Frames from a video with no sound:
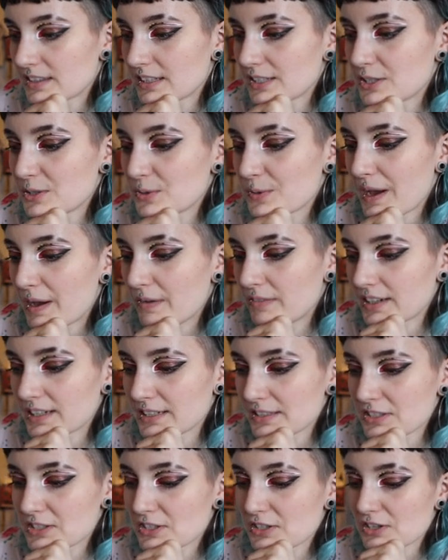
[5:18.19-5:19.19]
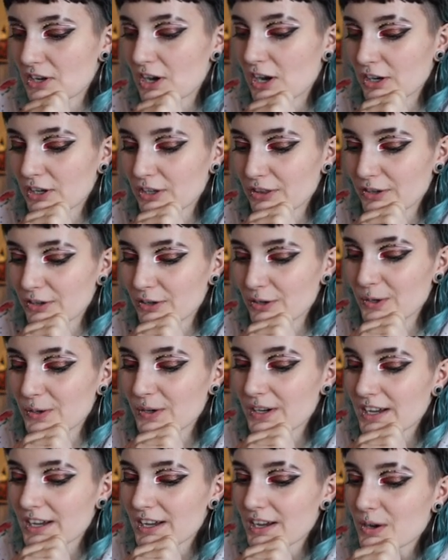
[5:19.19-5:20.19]
They do have it in stock though,
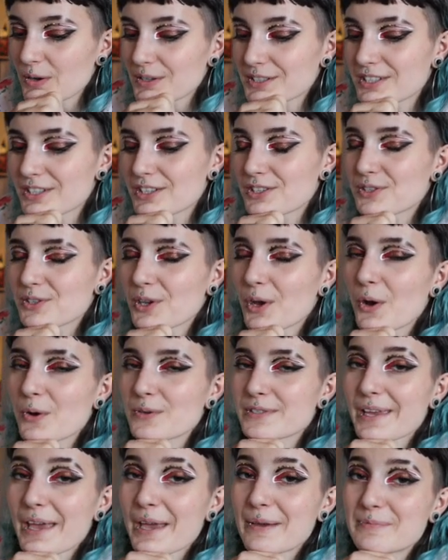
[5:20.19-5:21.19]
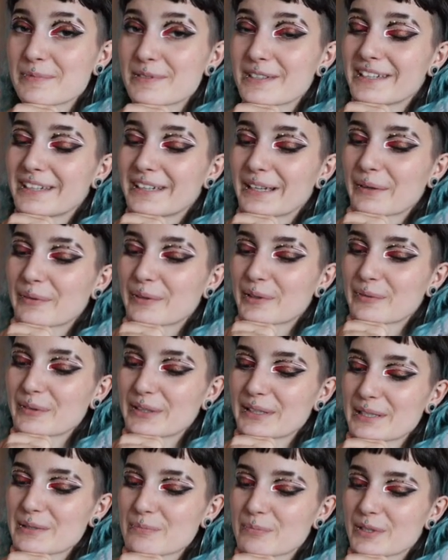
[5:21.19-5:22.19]
which is so tempting. I want to
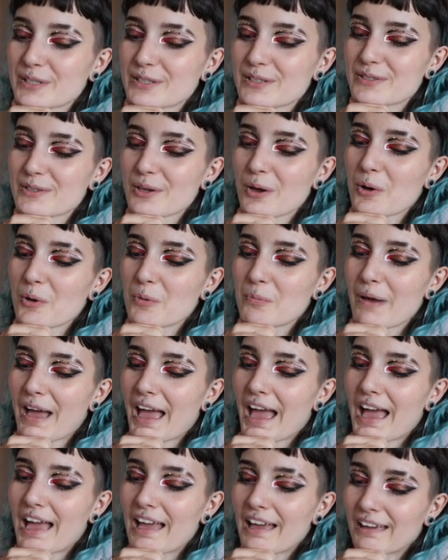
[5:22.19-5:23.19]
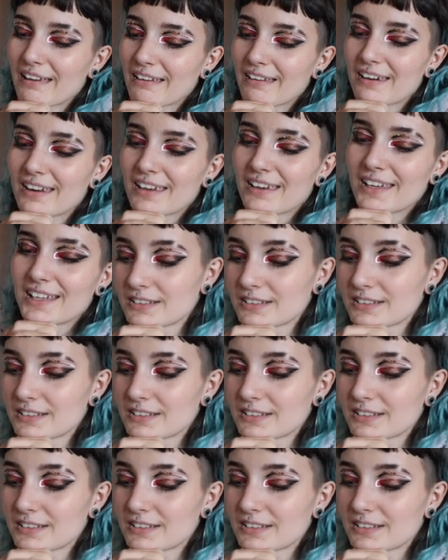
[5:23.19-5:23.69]
read this book so bad.